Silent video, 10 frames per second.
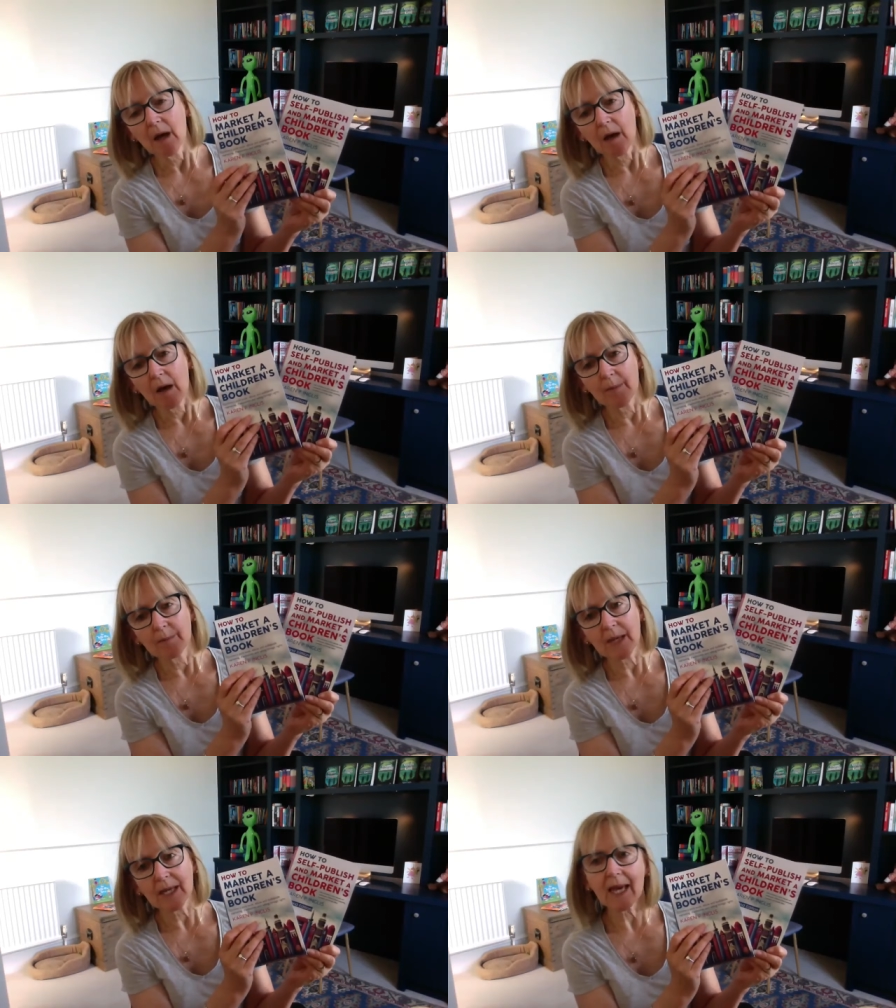
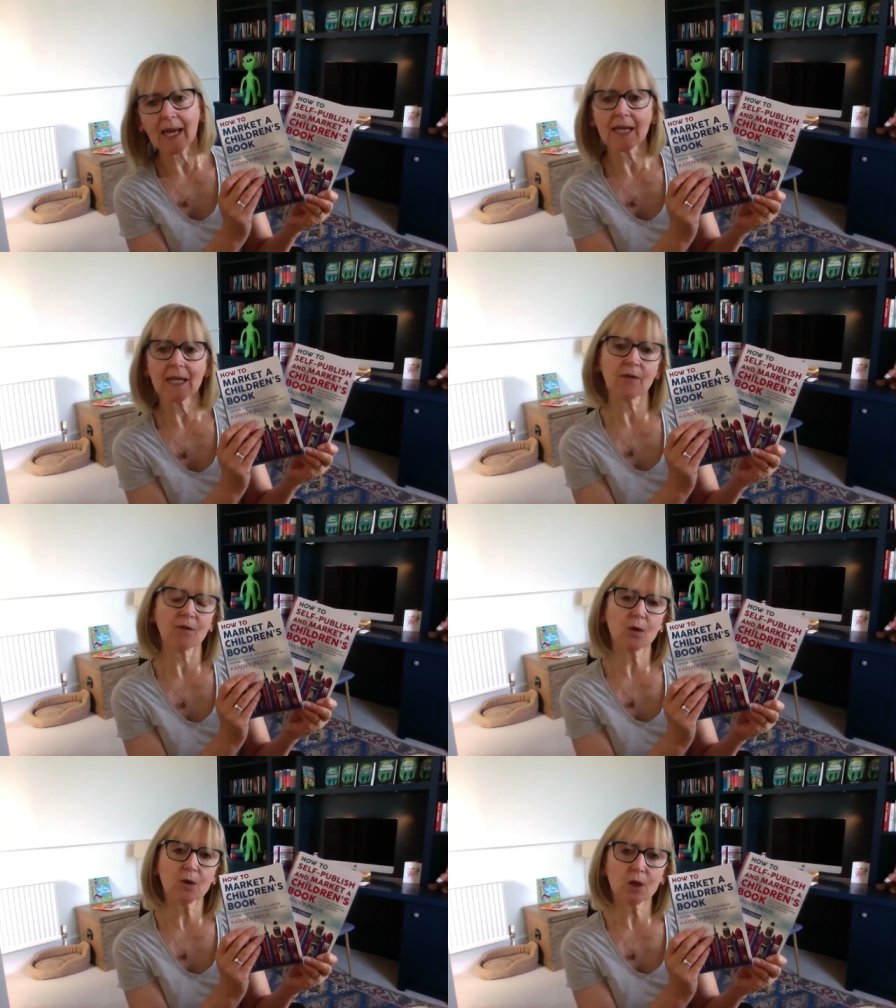Um, again, if
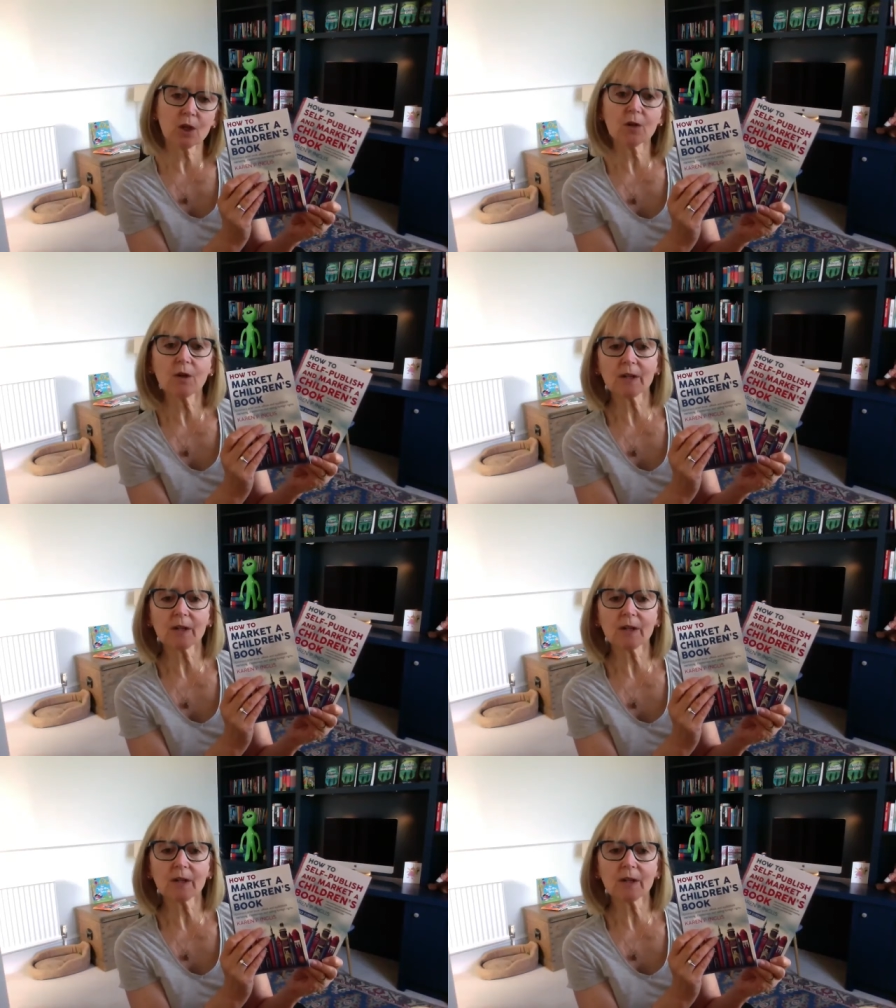you're new